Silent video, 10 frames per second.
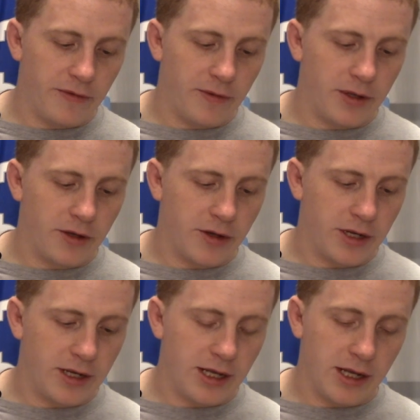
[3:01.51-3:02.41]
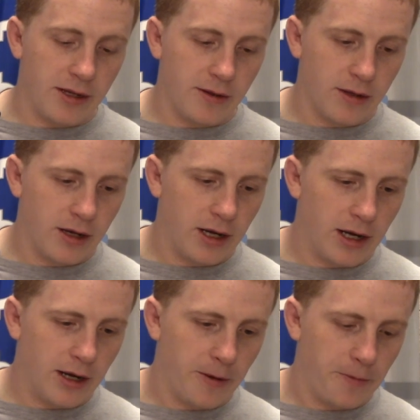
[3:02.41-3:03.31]
everything you're gonna need,
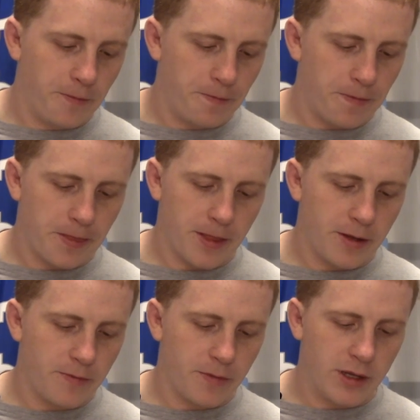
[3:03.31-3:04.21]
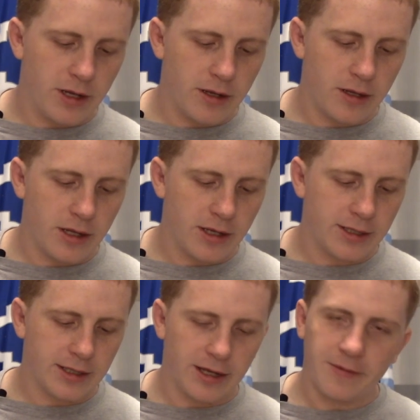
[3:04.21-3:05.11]
uh, then then
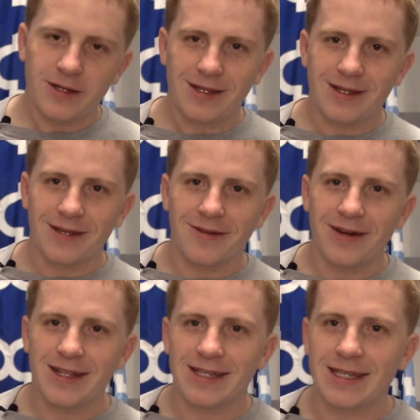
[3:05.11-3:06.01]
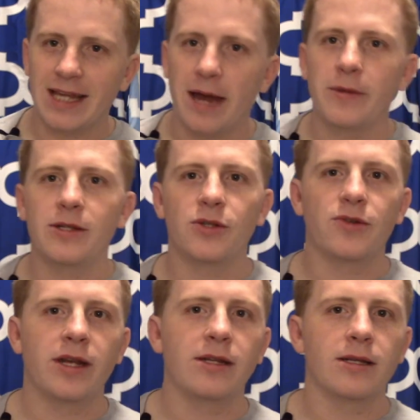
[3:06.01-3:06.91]
it's time to go ahead and stab it and
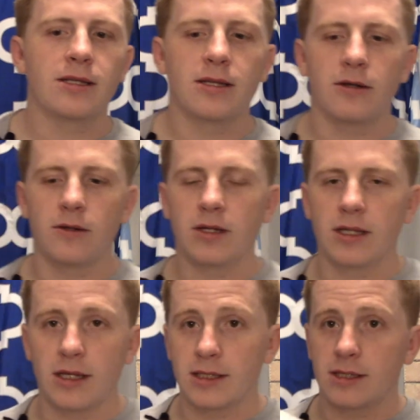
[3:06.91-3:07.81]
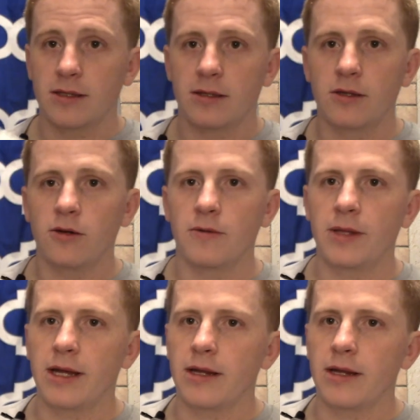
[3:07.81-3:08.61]
drain it. So let, us go over that